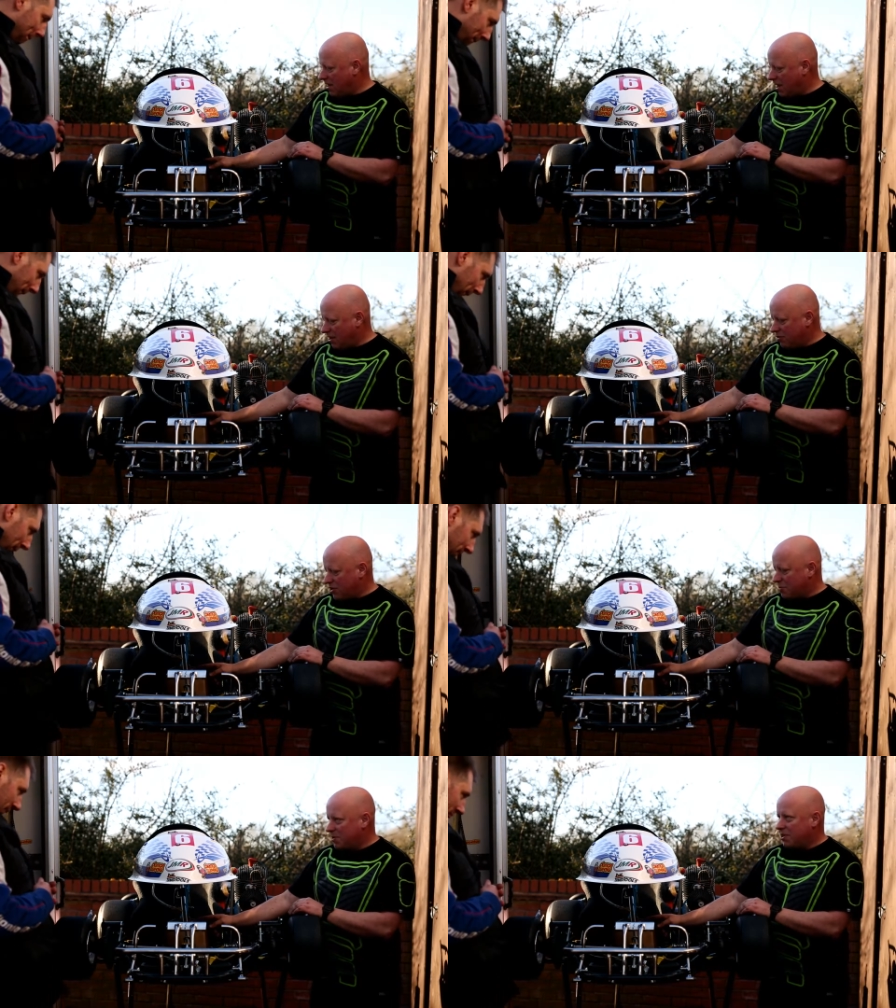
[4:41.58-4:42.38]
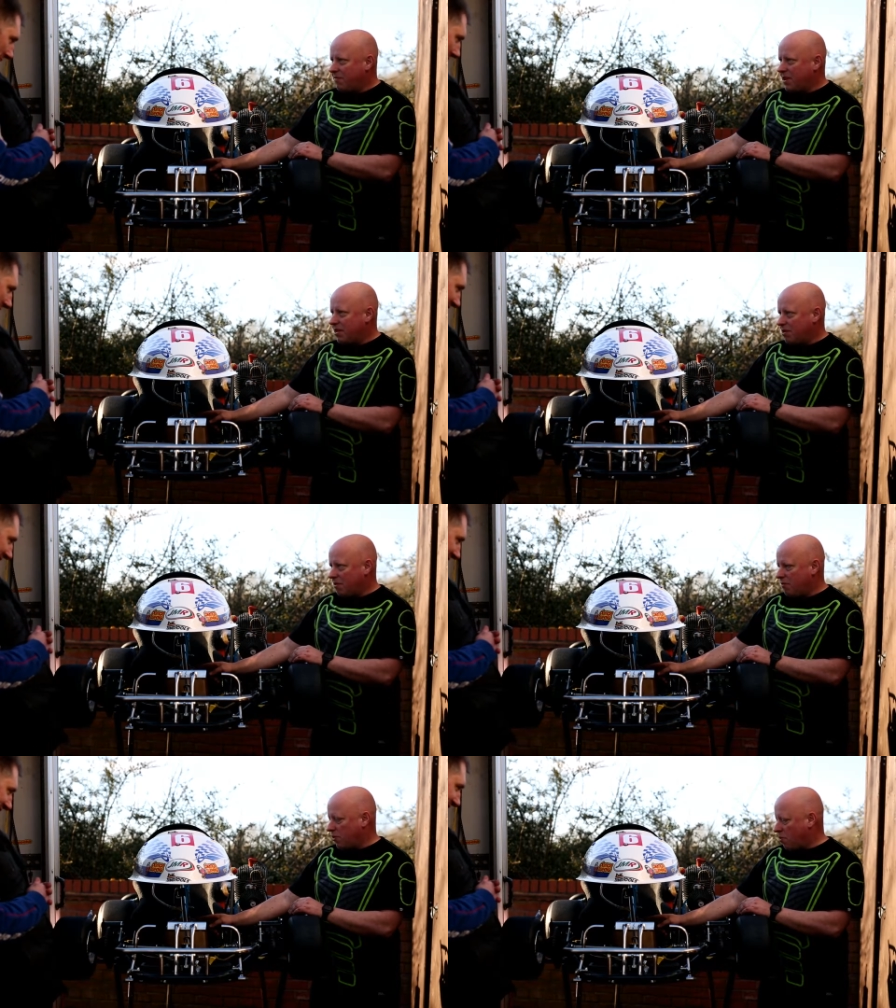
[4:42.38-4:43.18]
I use a specific
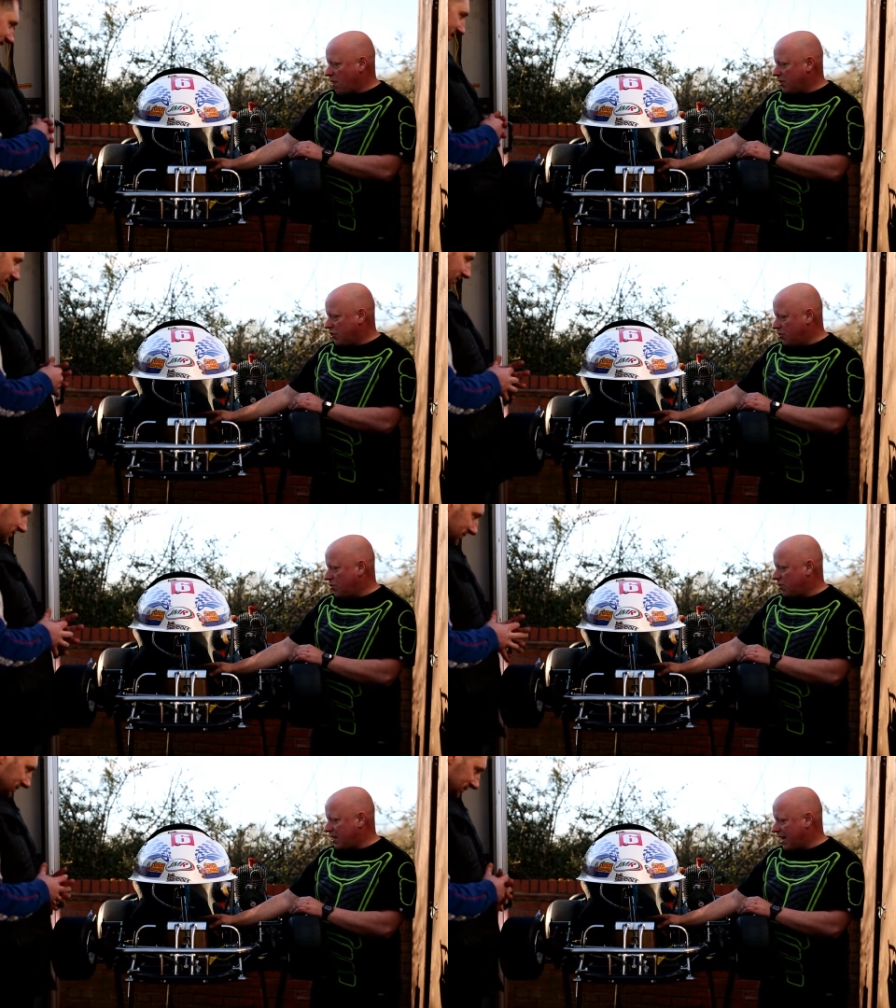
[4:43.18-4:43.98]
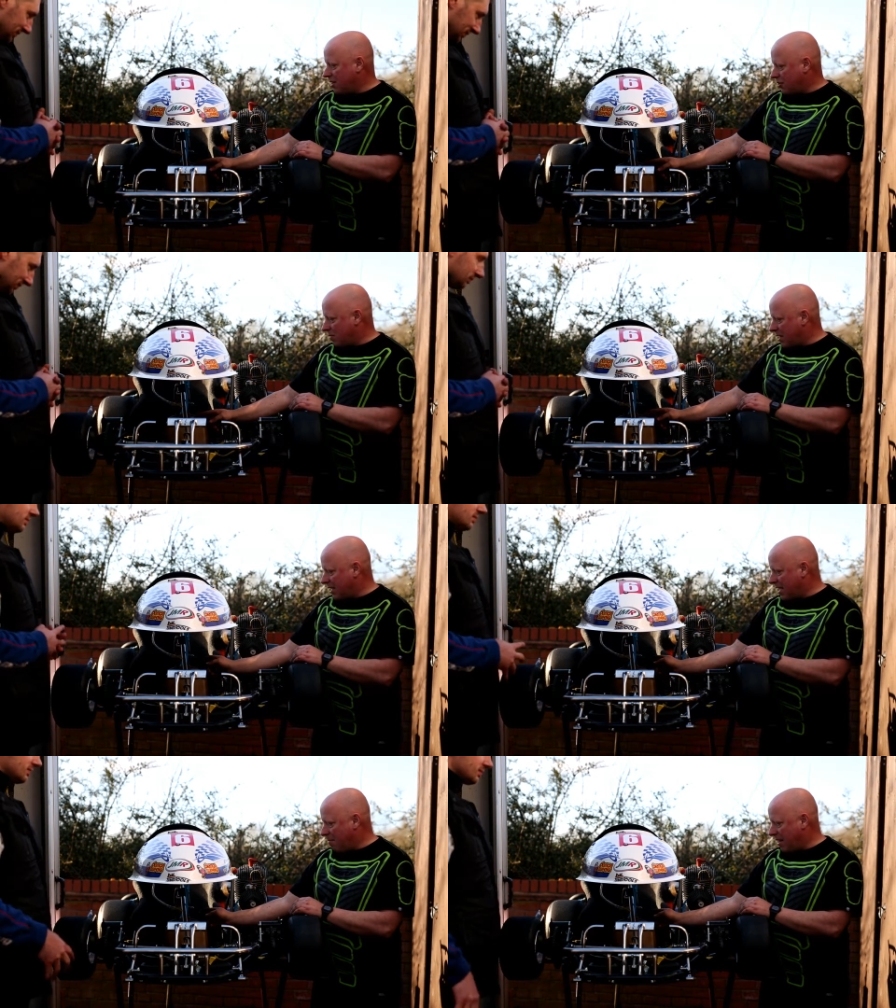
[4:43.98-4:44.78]
quite short tank so I
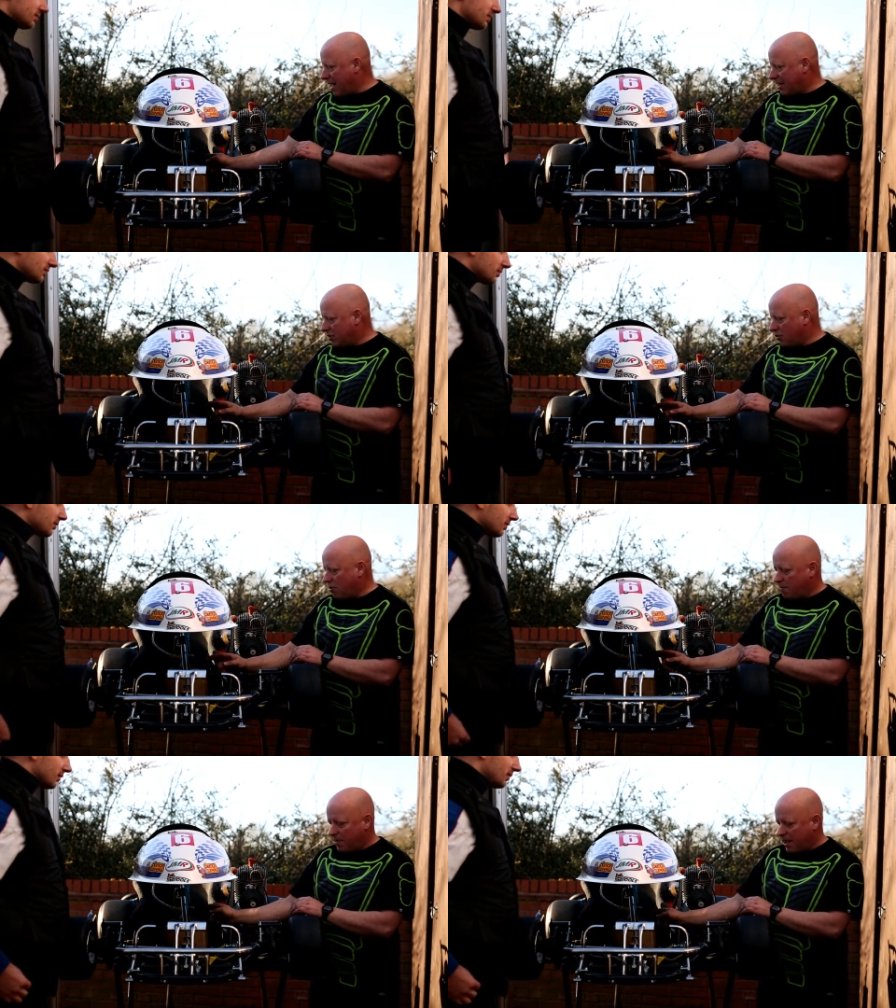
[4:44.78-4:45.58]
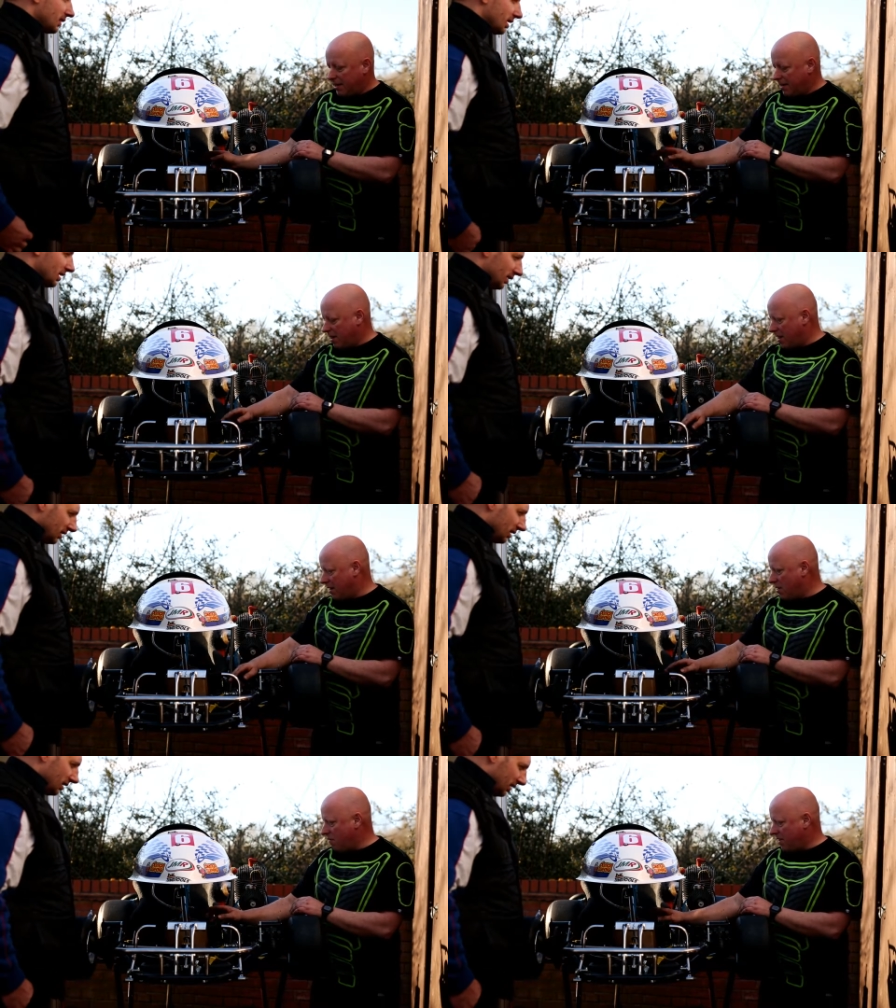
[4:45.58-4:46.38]
can get my legs up and,
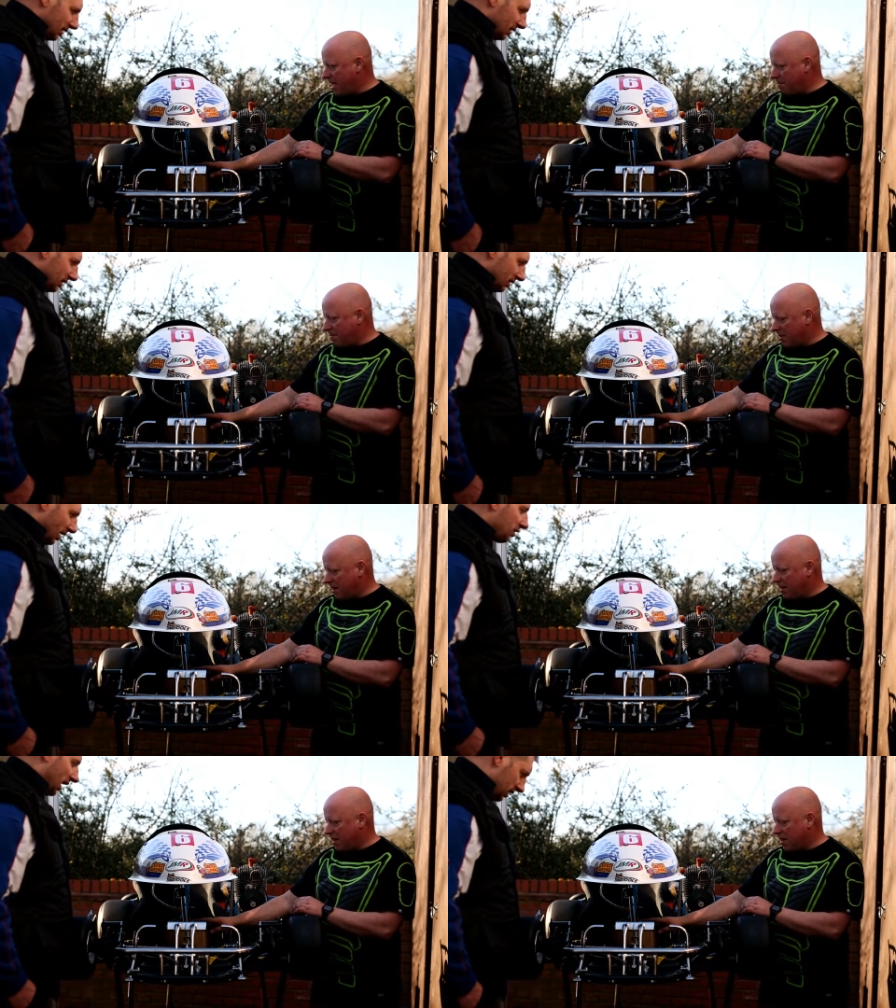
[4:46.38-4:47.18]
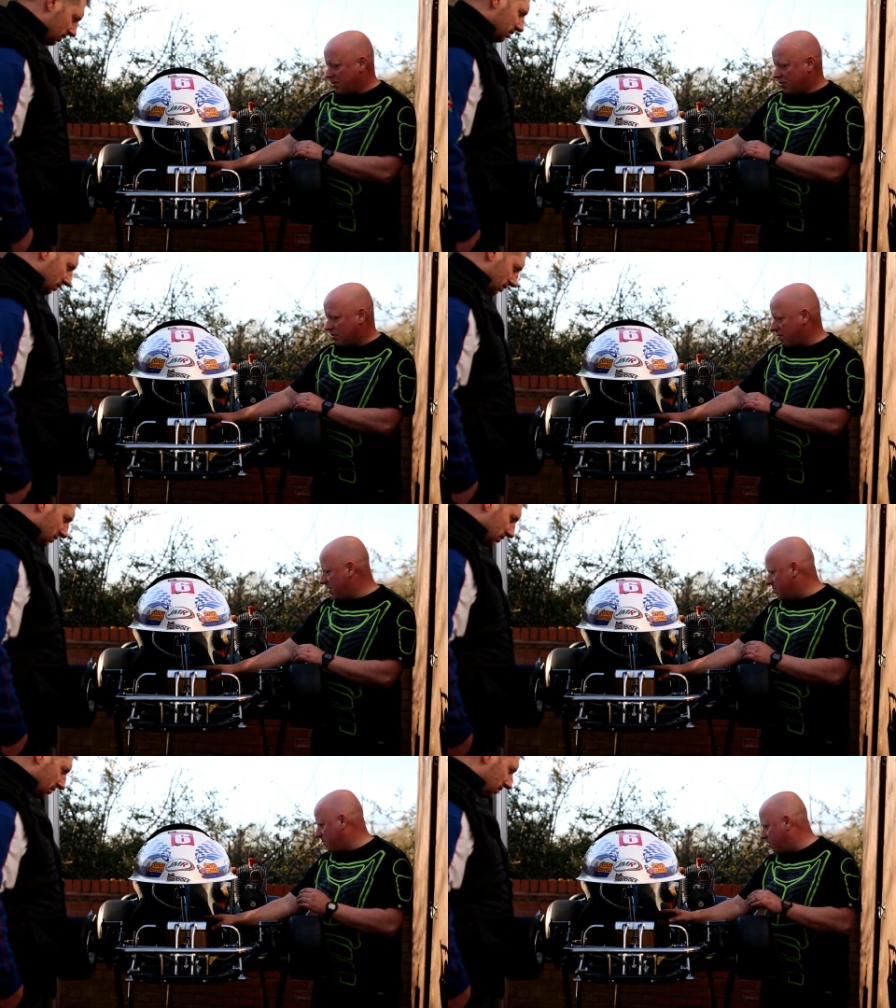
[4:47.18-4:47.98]
and over them and okay. so I've got
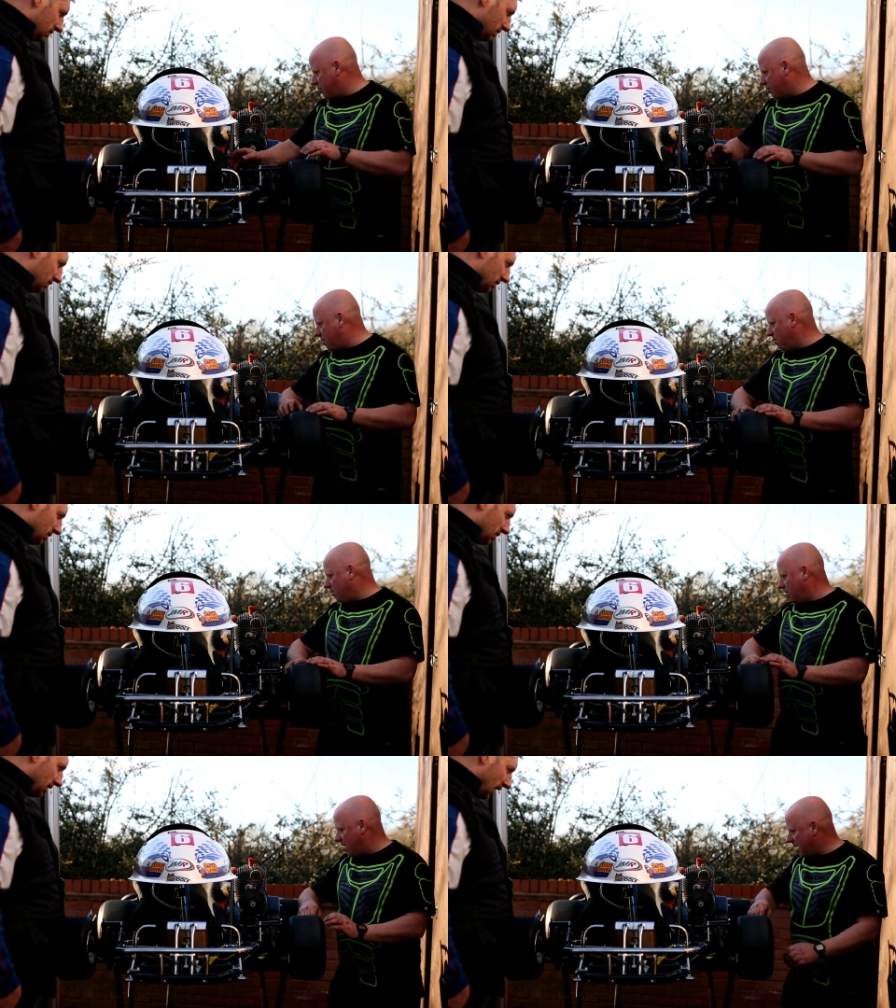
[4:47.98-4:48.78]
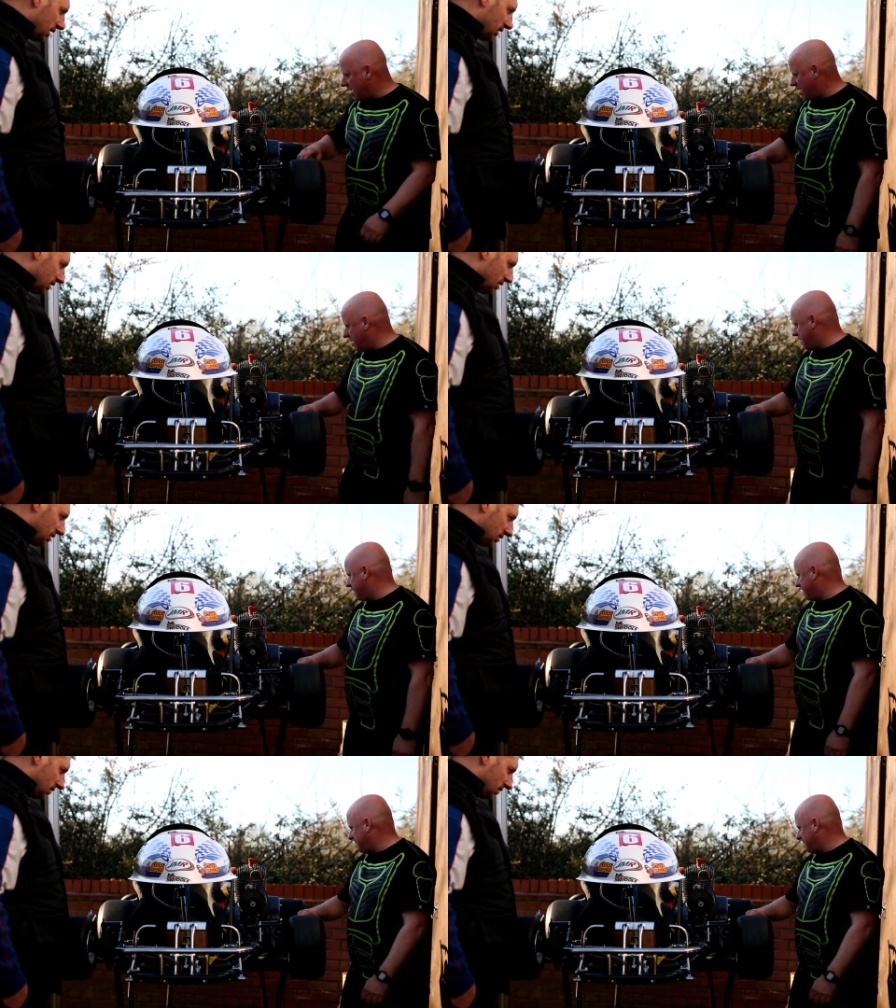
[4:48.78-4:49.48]
reasonable control. Yeah. Um,